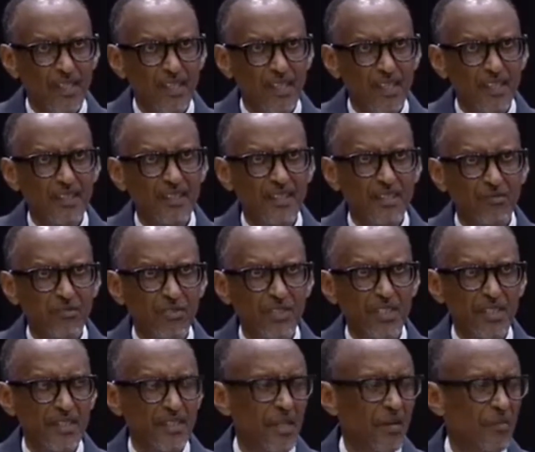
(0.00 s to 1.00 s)
I said, for
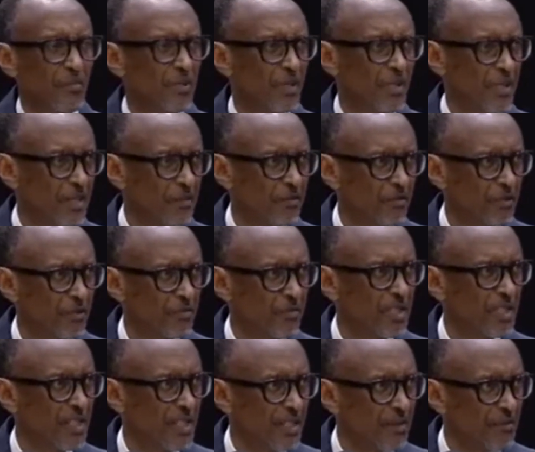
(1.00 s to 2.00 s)
example, for
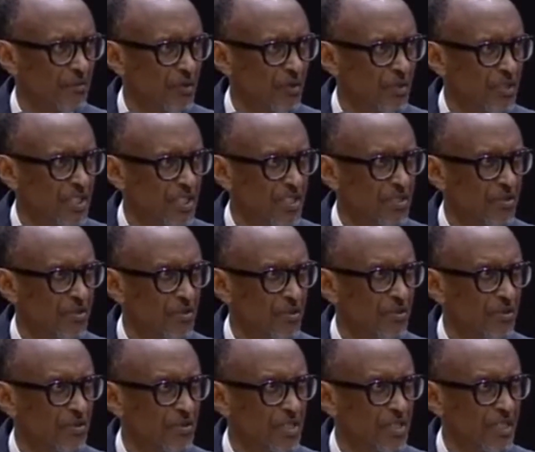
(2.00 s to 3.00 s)
me, I am not just
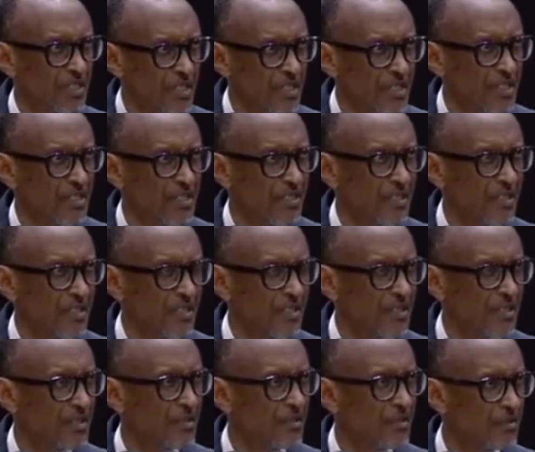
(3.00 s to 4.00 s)
going to suggest
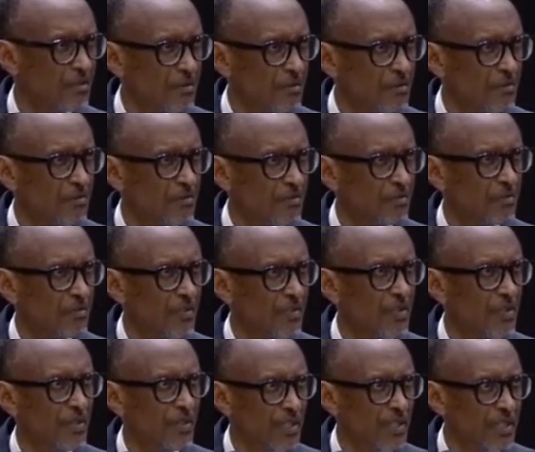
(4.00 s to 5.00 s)
this
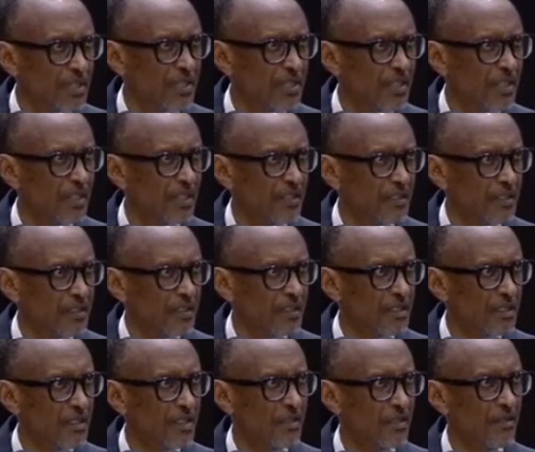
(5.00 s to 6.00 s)
theoretically that
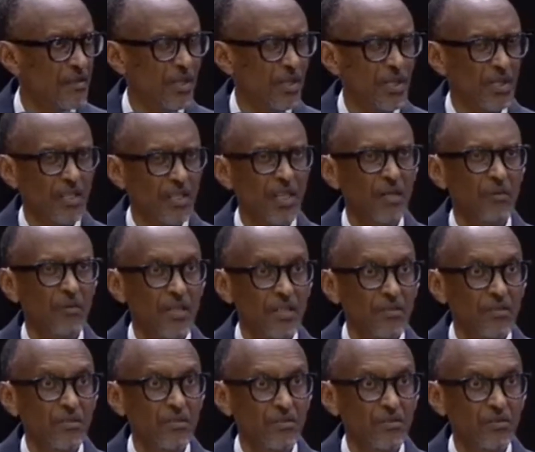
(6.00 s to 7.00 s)
it can work. I
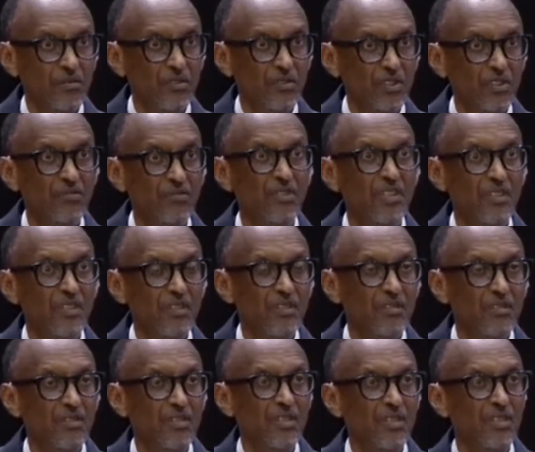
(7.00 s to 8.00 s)
want to even
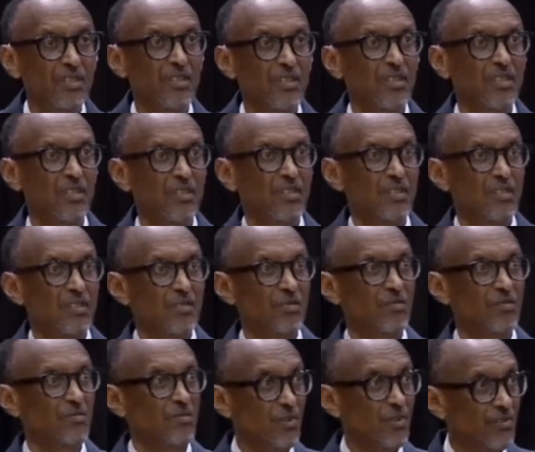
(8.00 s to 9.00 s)

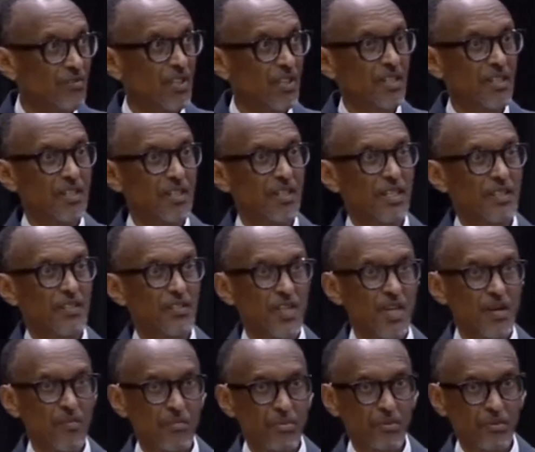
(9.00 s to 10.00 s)
provide an
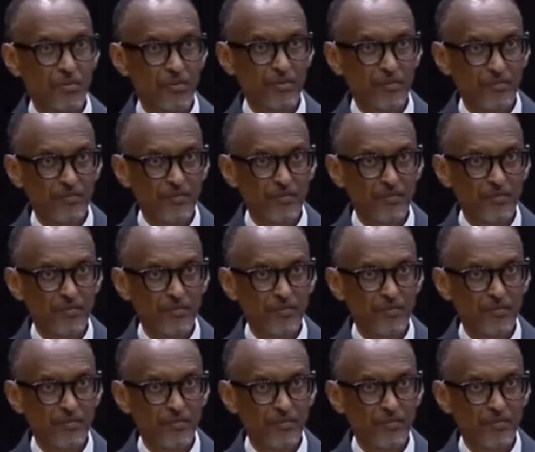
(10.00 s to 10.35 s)
example.